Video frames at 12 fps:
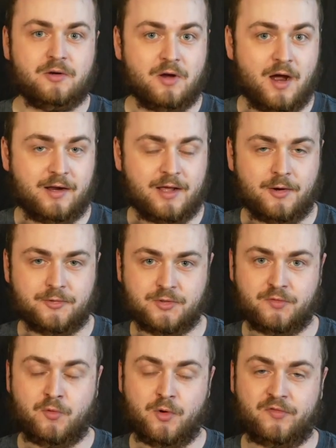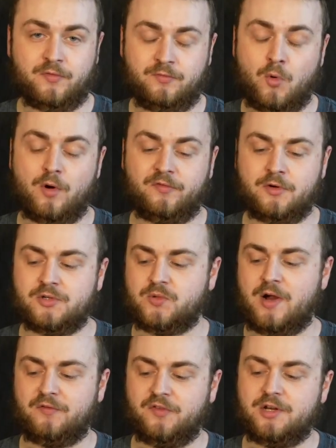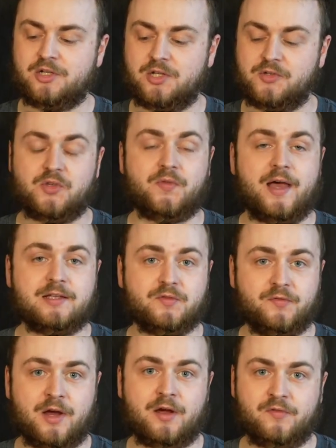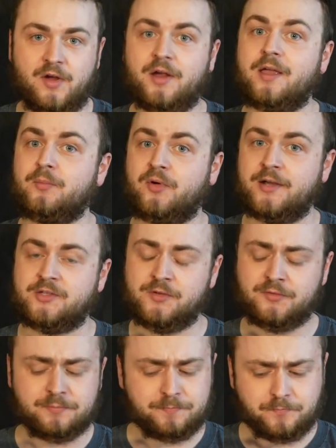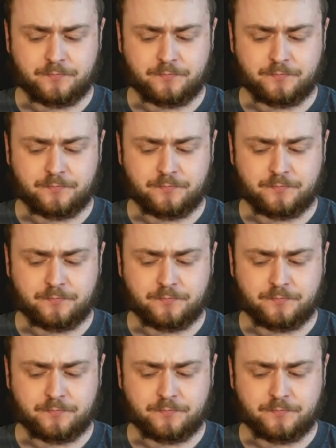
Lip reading: knockouts or four first-round finishes. So that's very, very impressive.